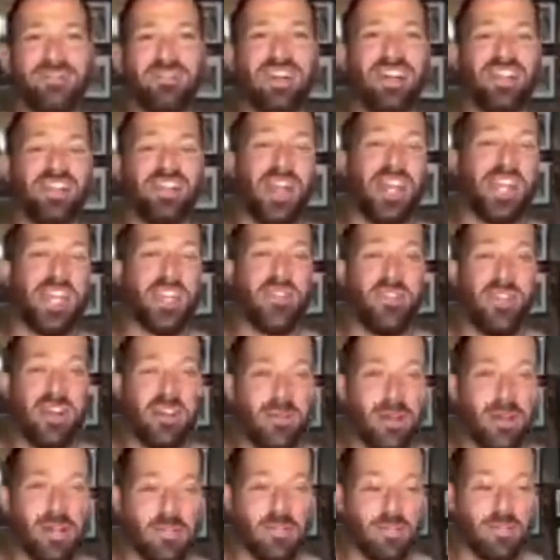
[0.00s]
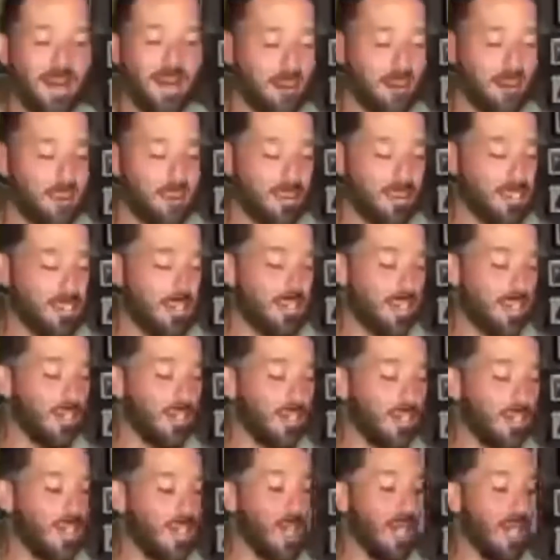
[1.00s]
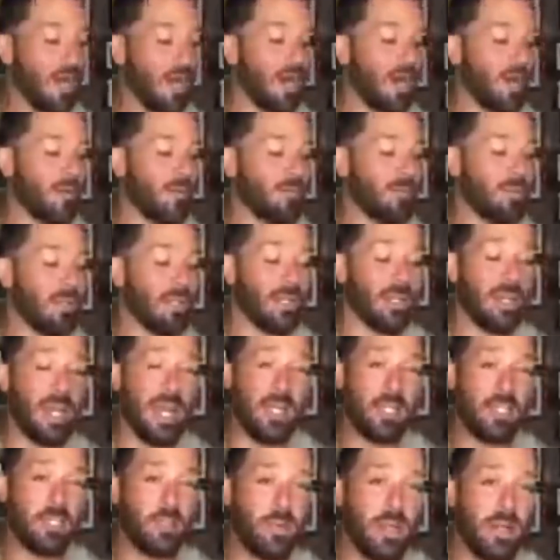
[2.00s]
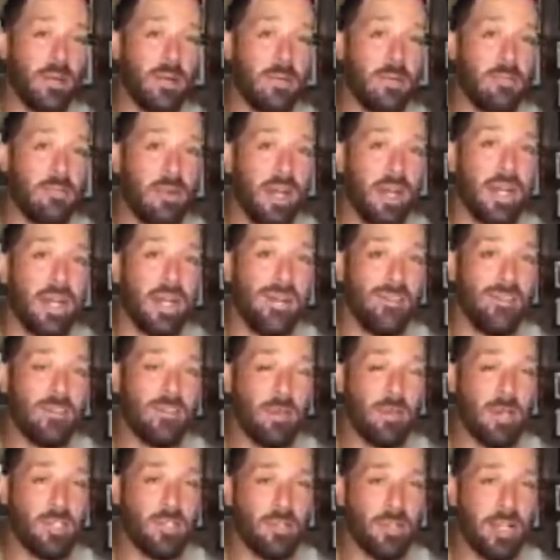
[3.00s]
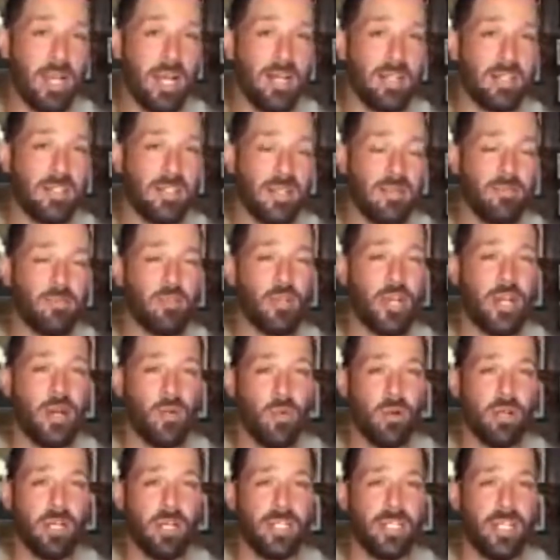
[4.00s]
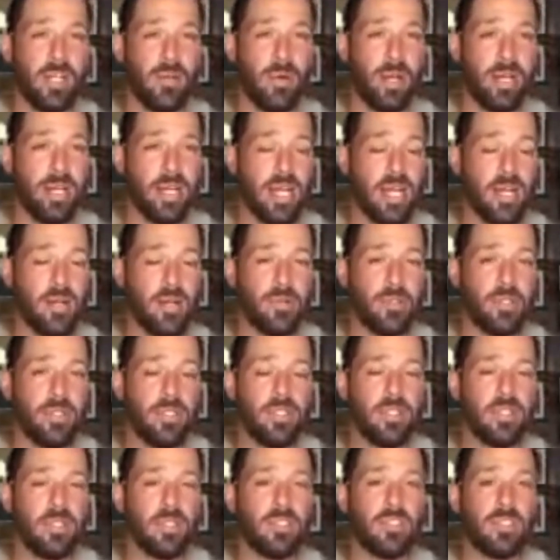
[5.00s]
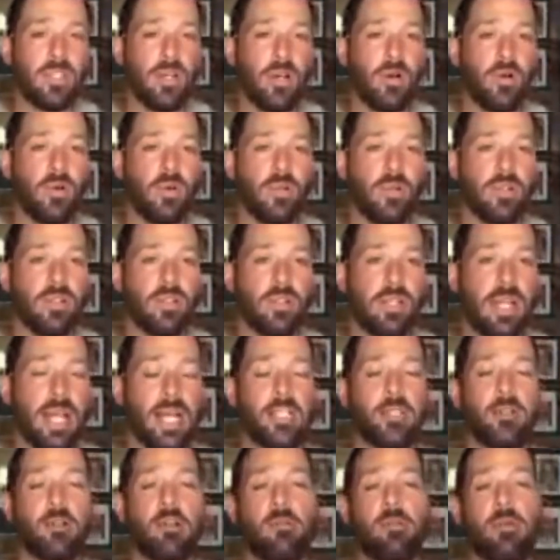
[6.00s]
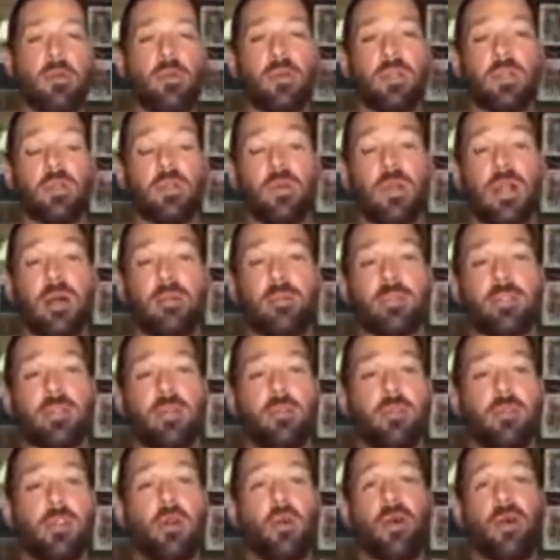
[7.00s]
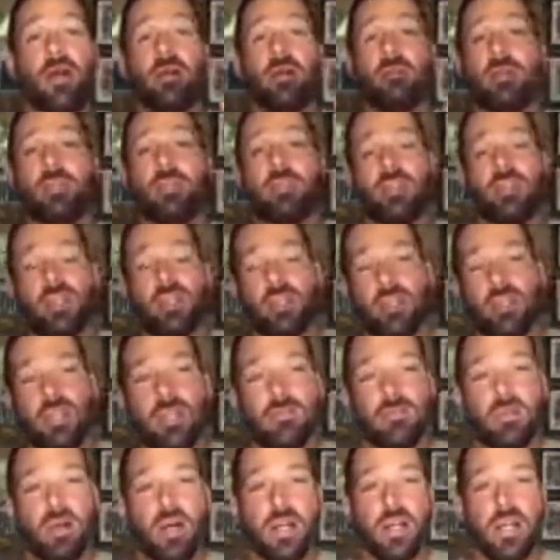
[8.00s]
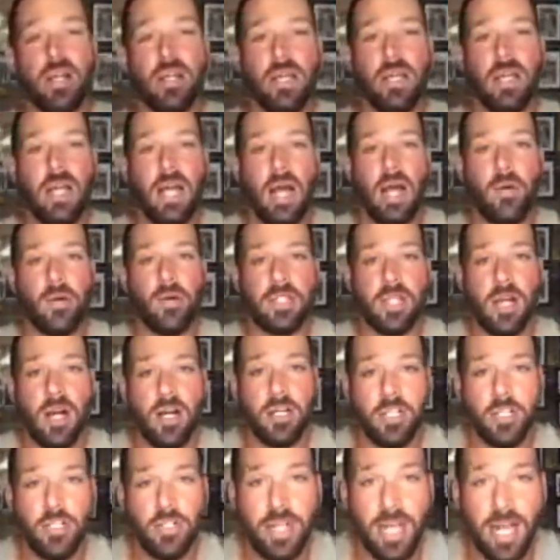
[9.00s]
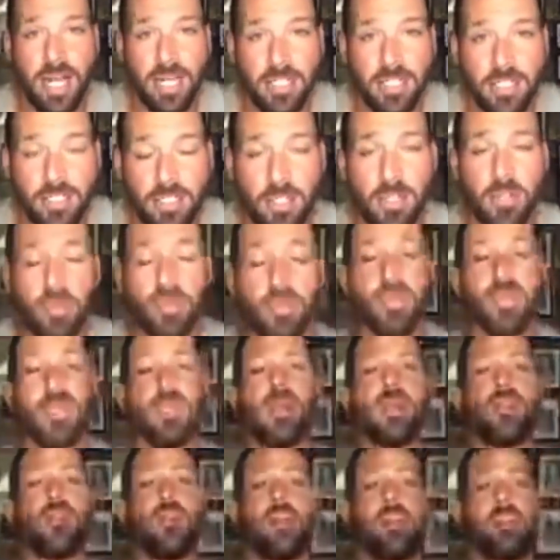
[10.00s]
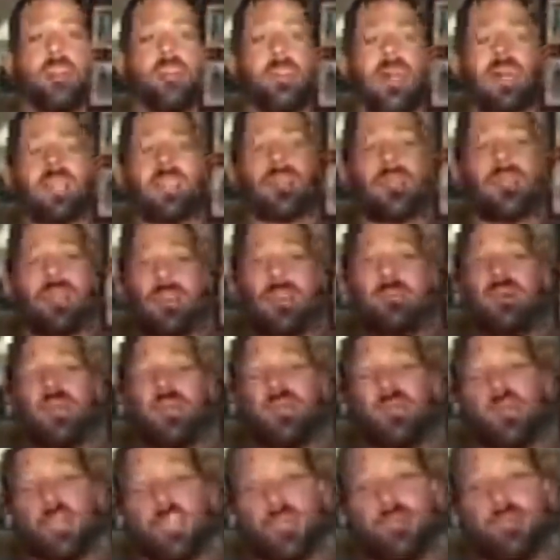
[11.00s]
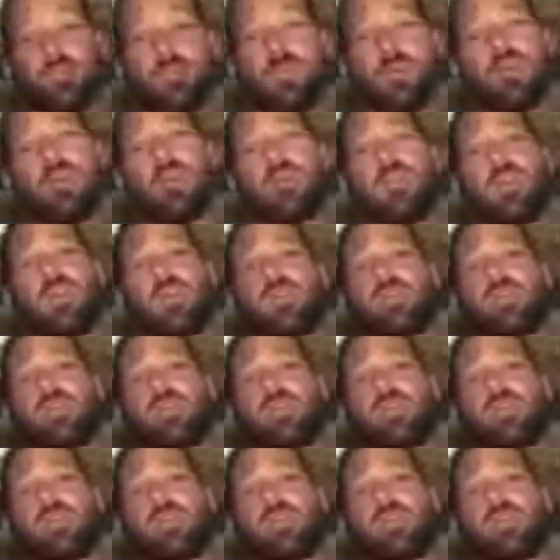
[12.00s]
But thank you very much, man. I really appreciate it. Next week, we might have a special guest. I'm trying to work on that right now. So next week could be a really cool episode. You don't want to miss it. But I will talk to you guys soon. Thank you guys very much for the support.